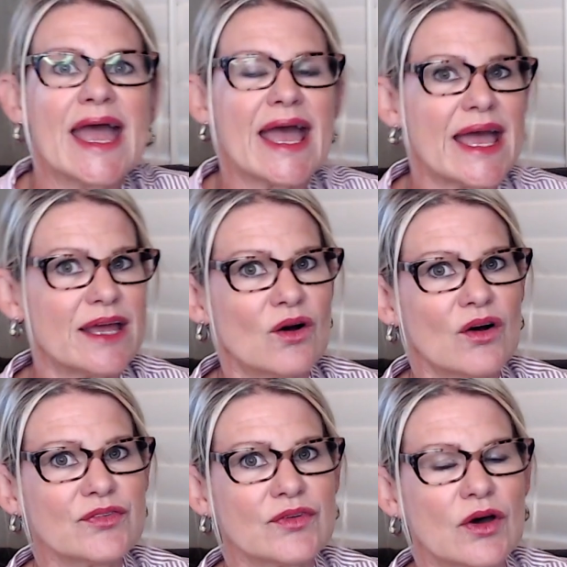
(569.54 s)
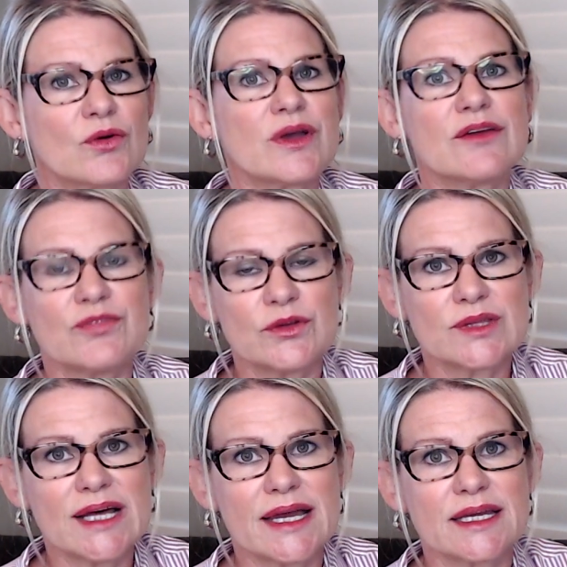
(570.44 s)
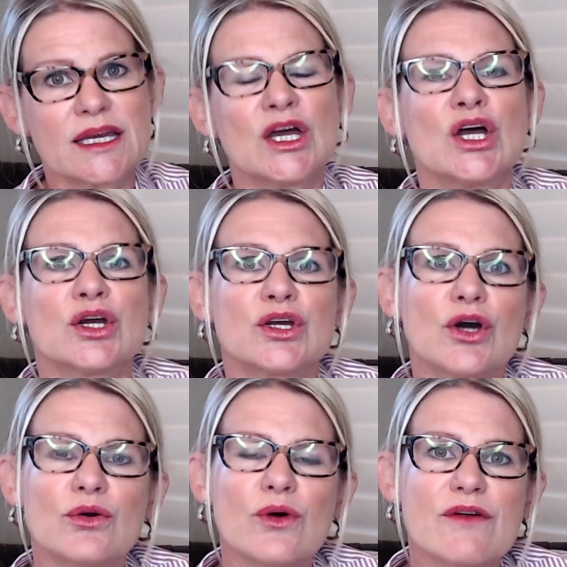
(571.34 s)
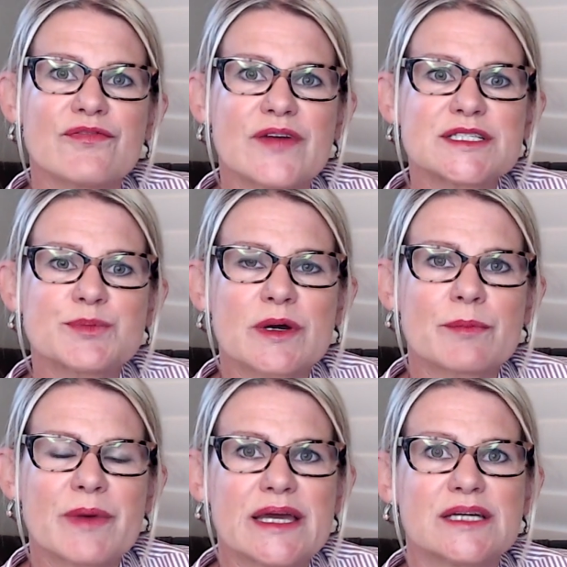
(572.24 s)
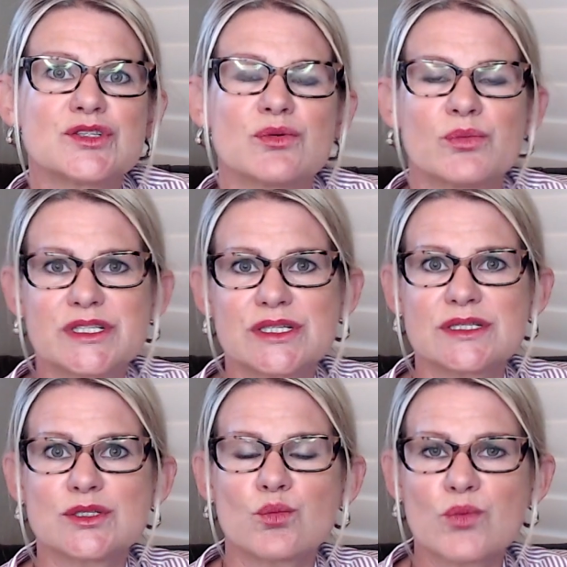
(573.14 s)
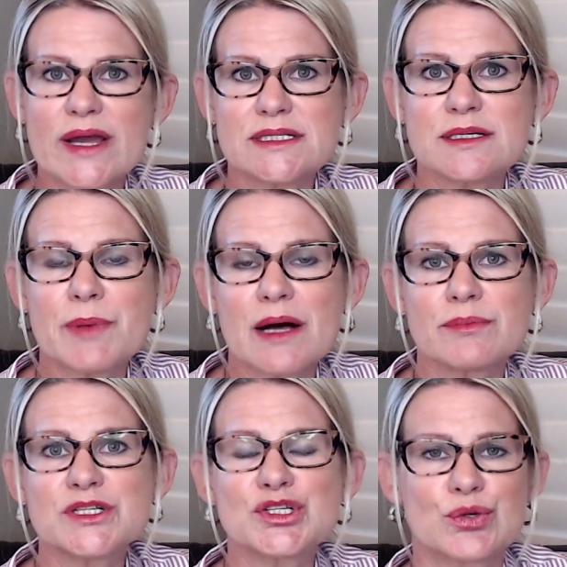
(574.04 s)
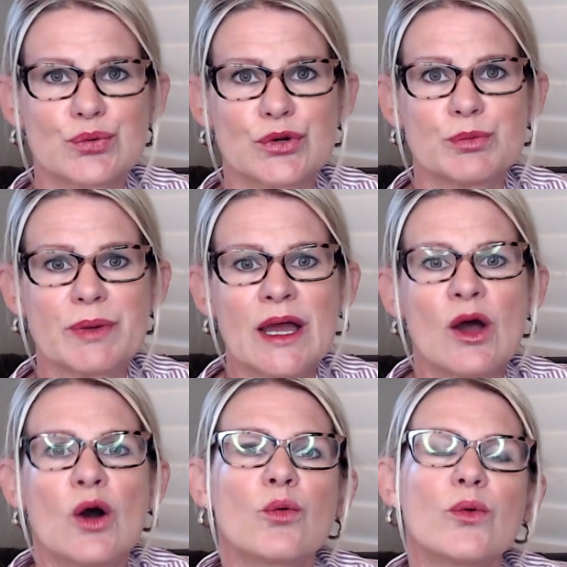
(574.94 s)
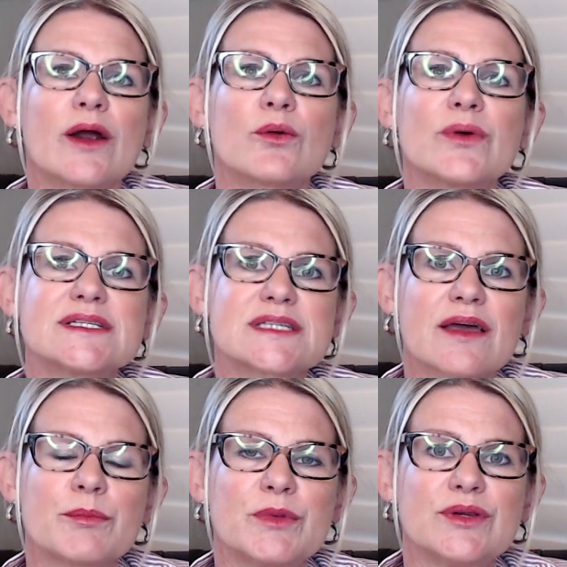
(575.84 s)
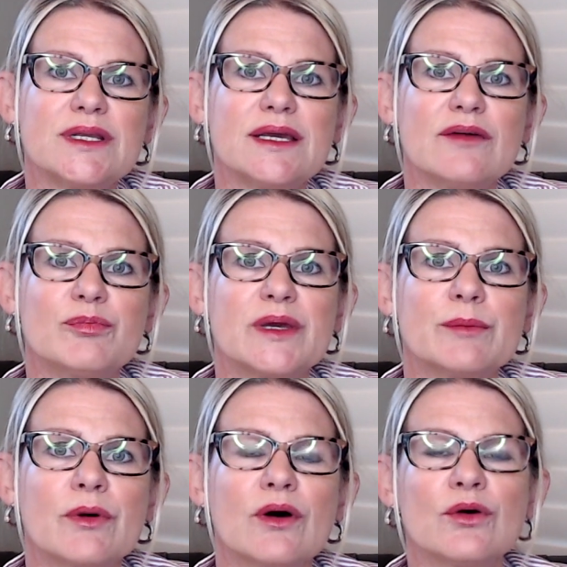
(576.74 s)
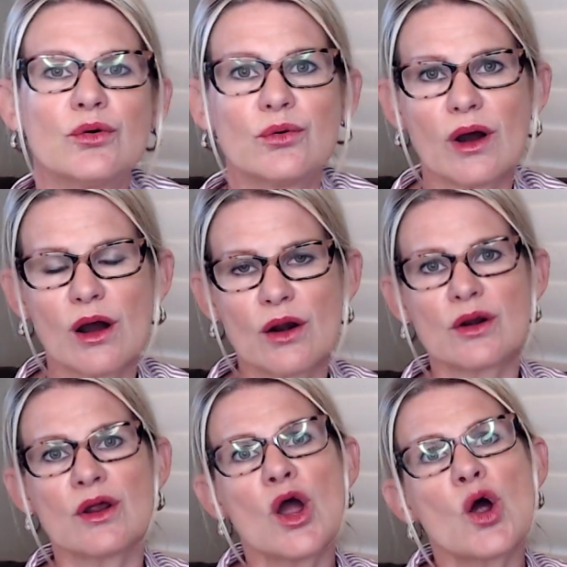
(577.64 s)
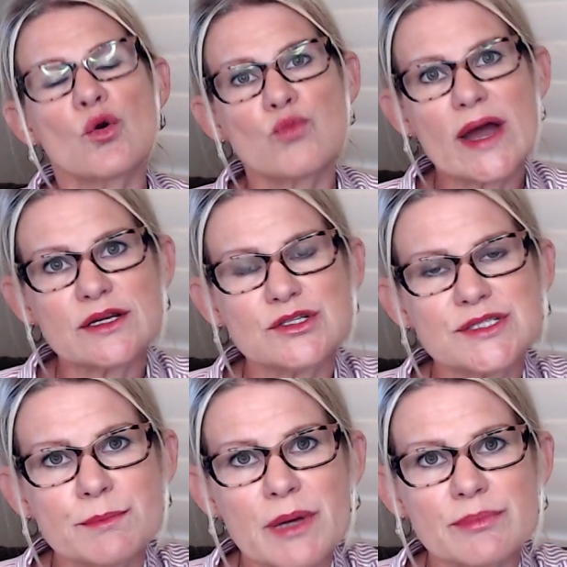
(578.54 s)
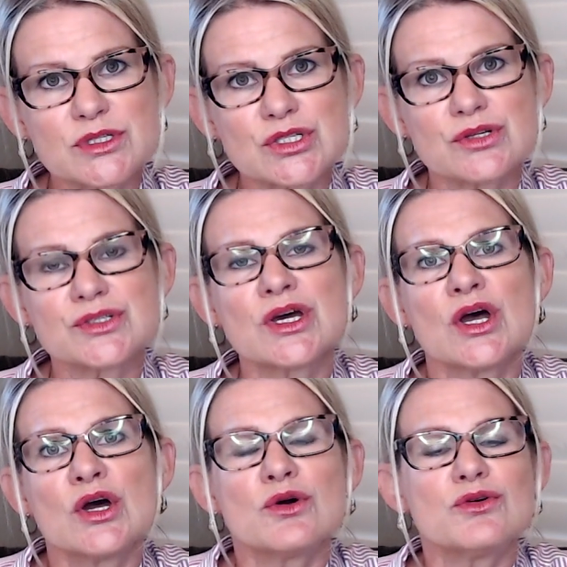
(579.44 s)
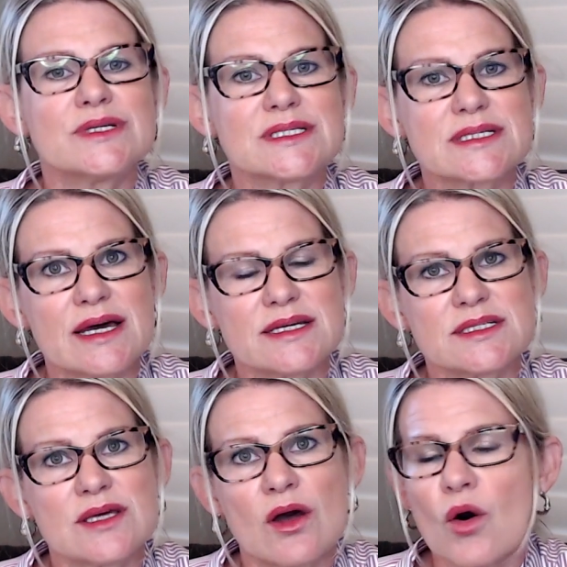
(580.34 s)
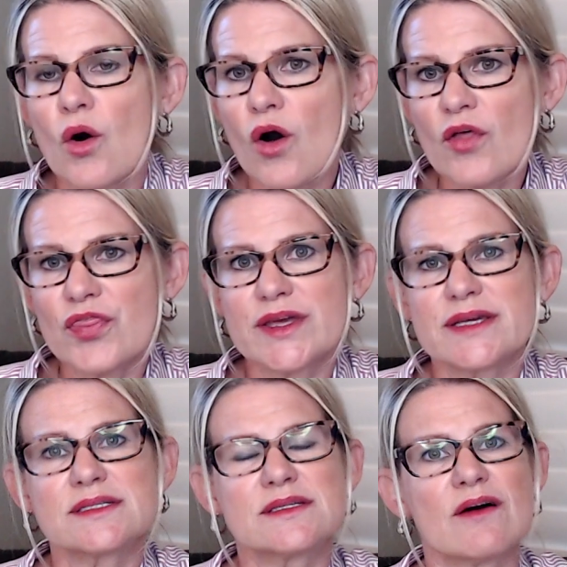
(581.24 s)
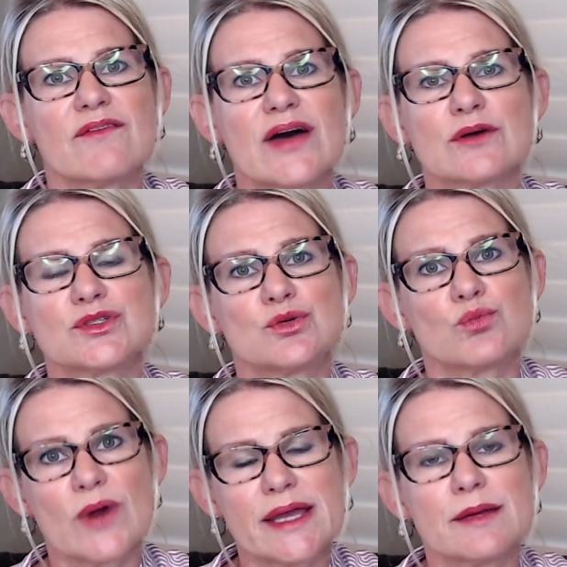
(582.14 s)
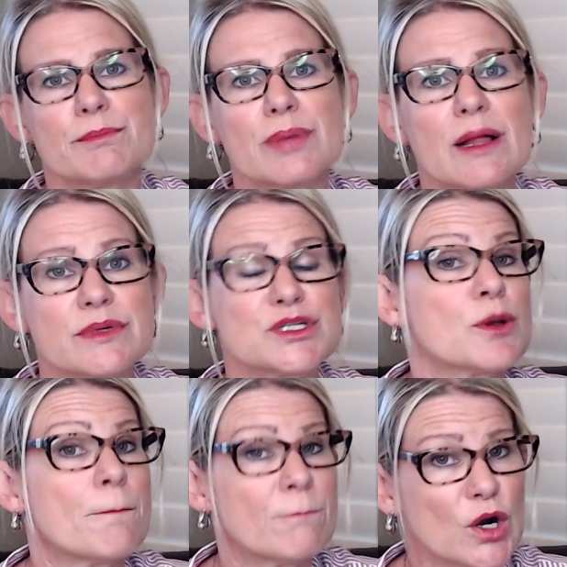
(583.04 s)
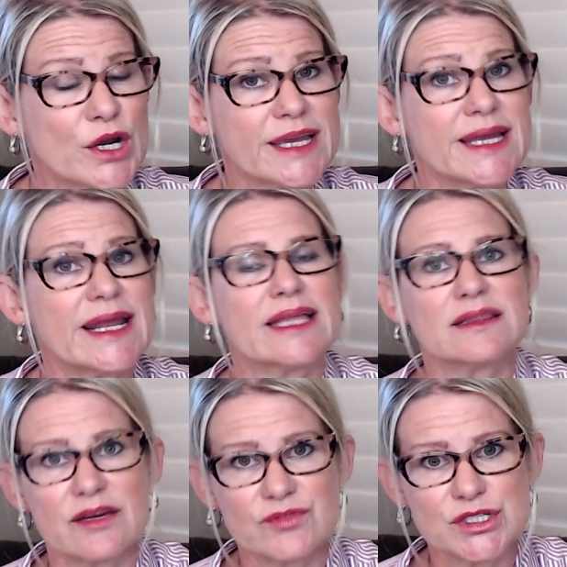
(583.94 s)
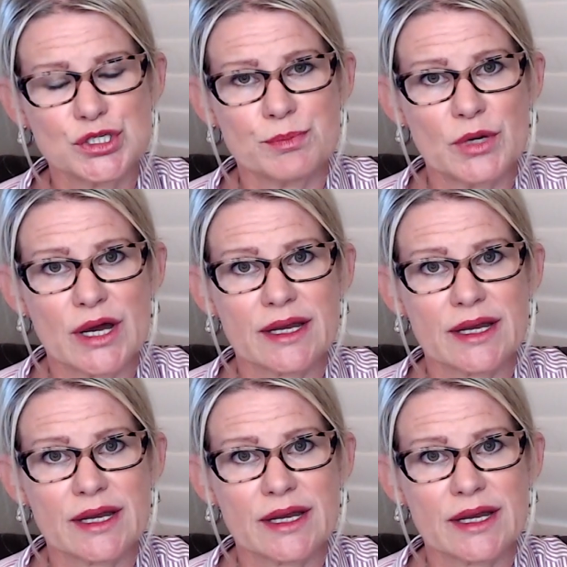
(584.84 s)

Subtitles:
And also, if you'd like, go to our Facebook page, which is Write to Publish Group, where it's a community of people who are writers and publishers who discuss all things of how to write, publish, market, and leverage your book.